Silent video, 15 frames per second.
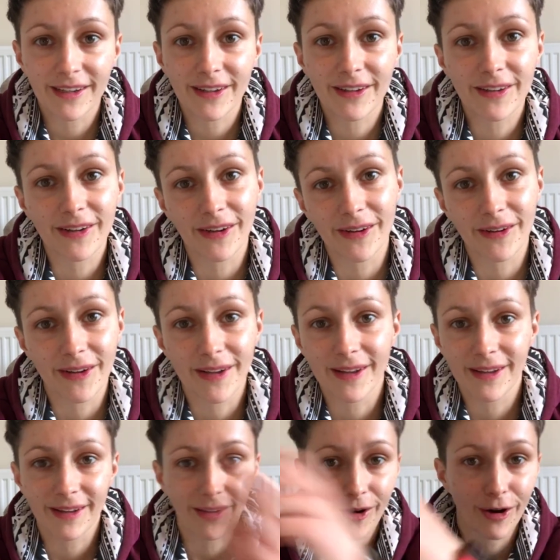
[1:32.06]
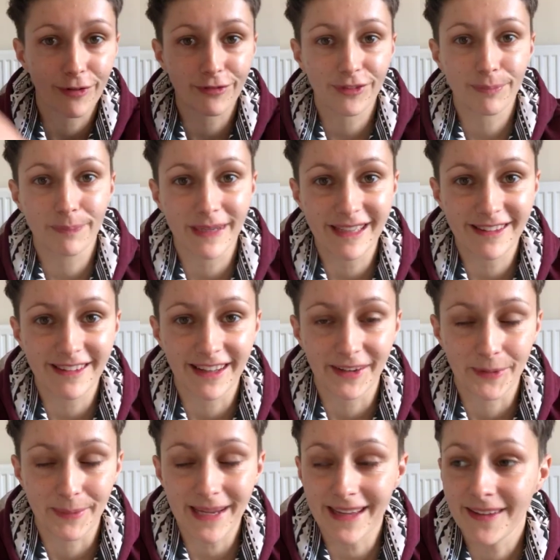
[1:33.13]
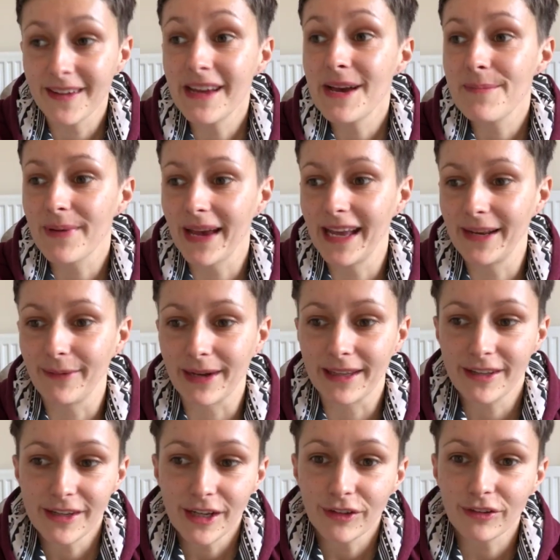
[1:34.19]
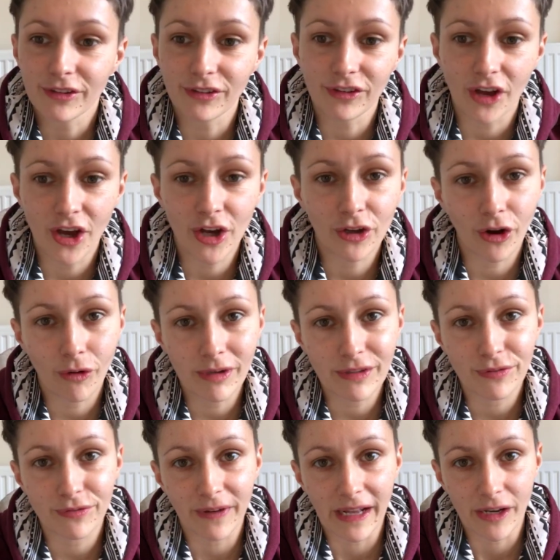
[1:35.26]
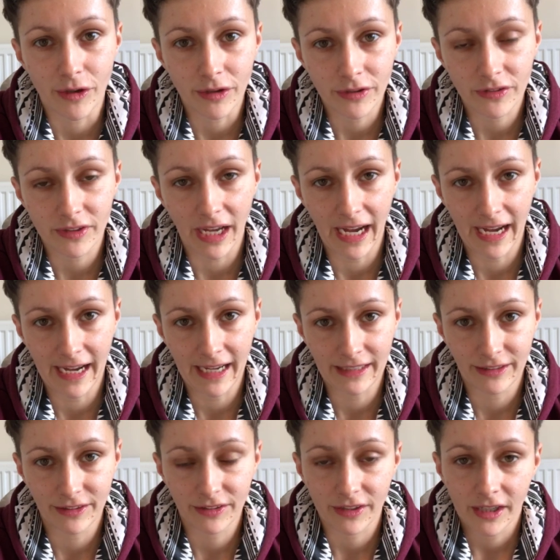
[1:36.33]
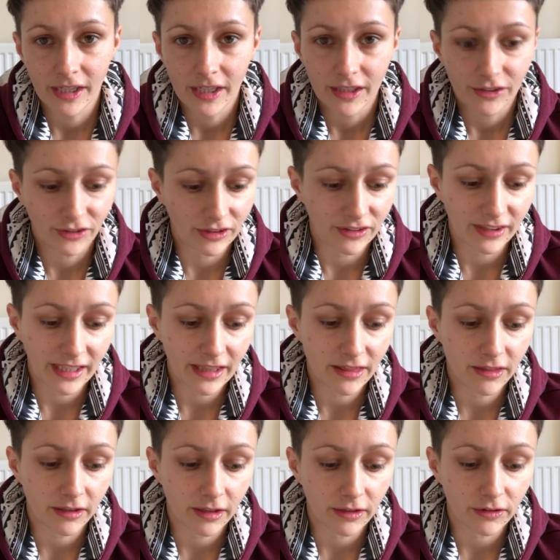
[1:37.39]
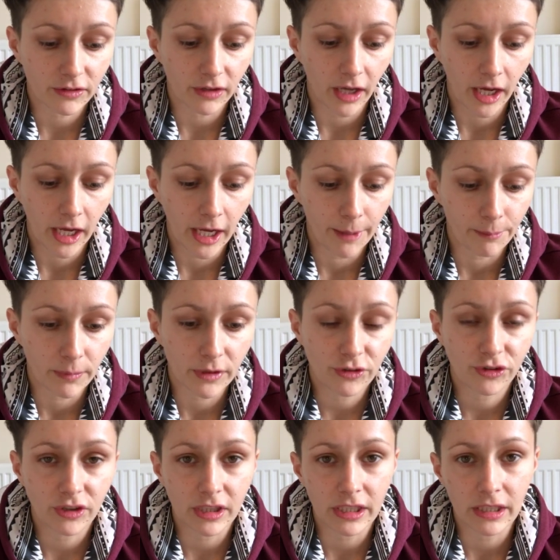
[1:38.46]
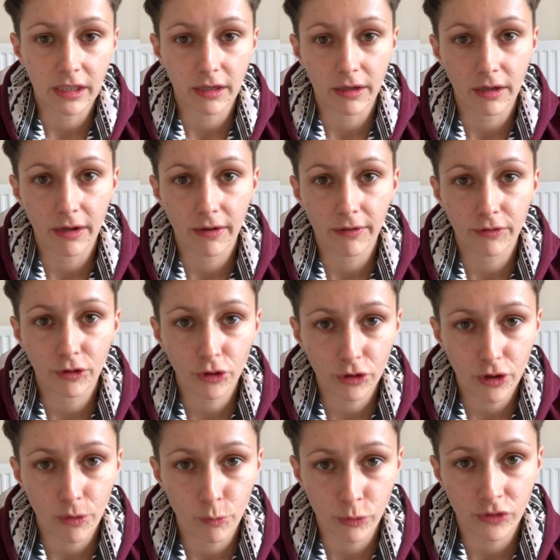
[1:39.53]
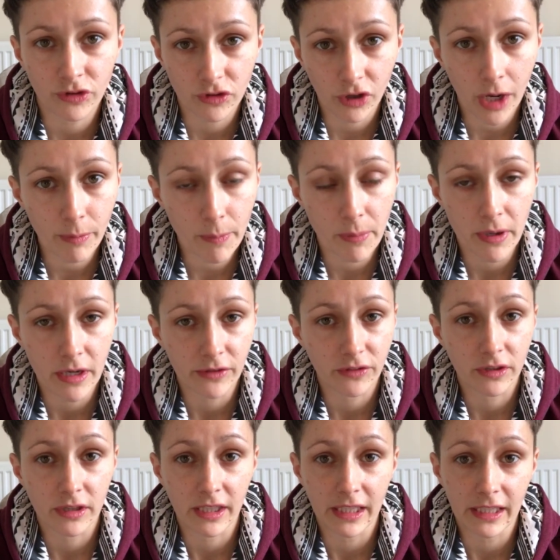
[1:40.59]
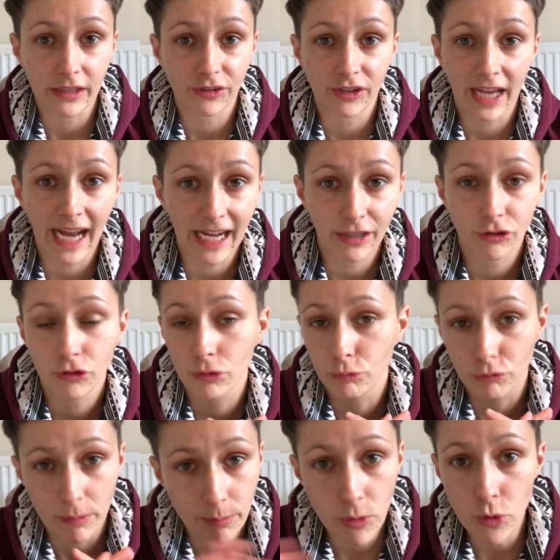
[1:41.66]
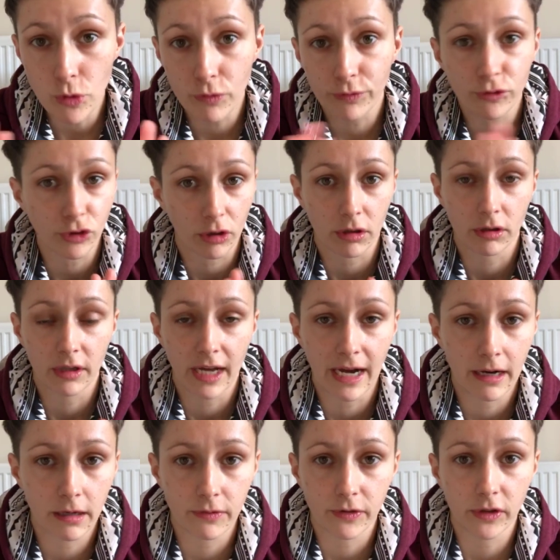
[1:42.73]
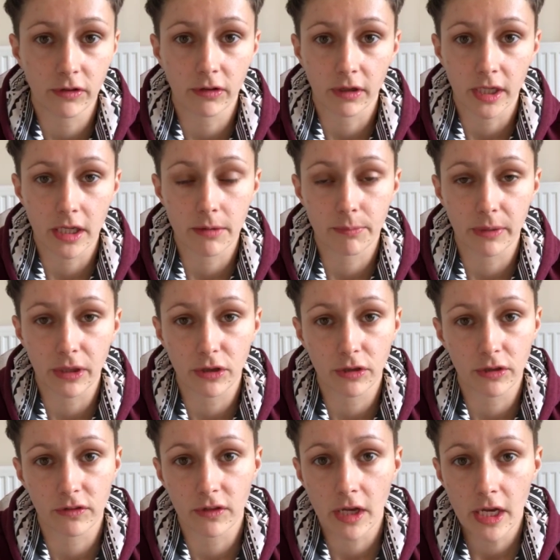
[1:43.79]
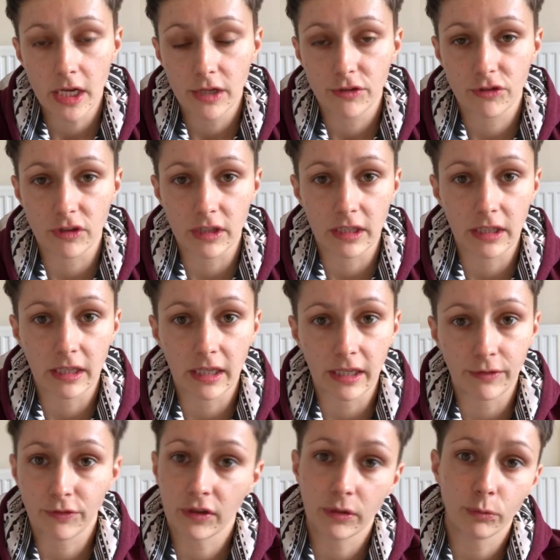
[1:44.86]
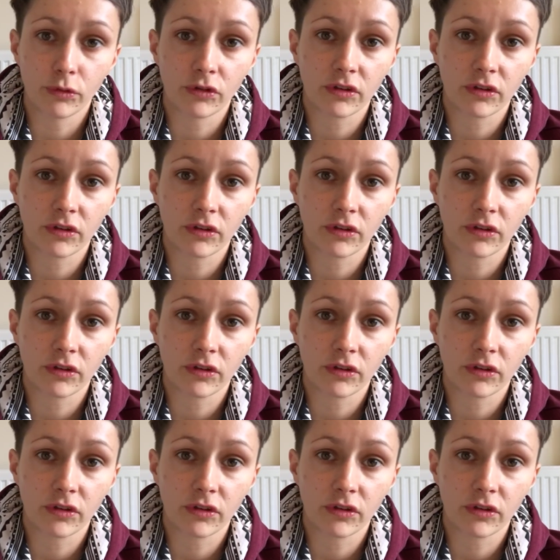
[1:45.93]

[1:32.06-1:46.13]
gone off piste a little bit, but anyway, so her goal is fat loss, and she said that she was the type of person that she had to remove chocolate out of her diet because if she